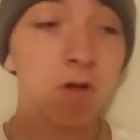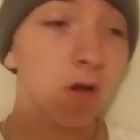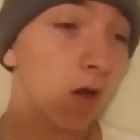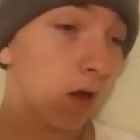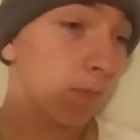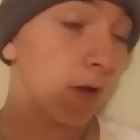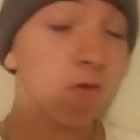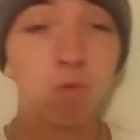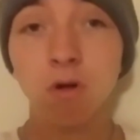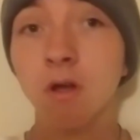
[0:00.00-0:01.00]

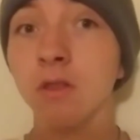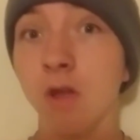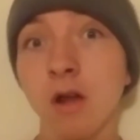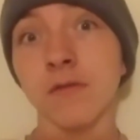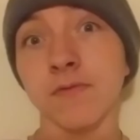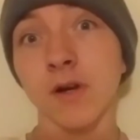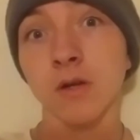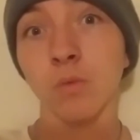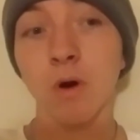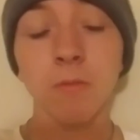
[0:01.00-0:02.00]
I've won a lot of
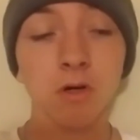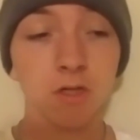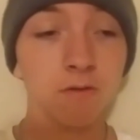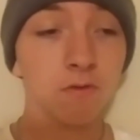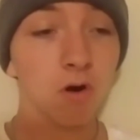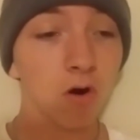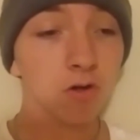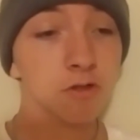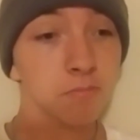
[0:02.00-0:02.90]
fucking Walmart gift cards,